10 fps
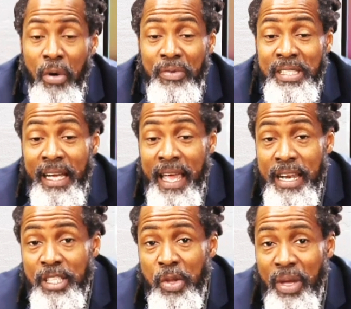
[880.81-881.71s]
office again
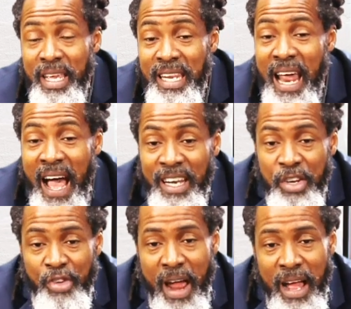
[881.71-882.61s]
is located at the
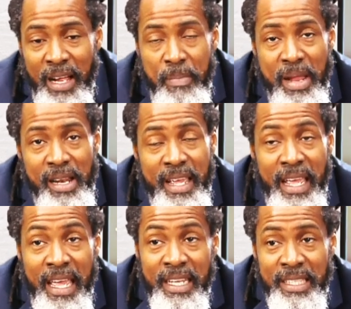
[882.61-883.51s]
Triangle Building in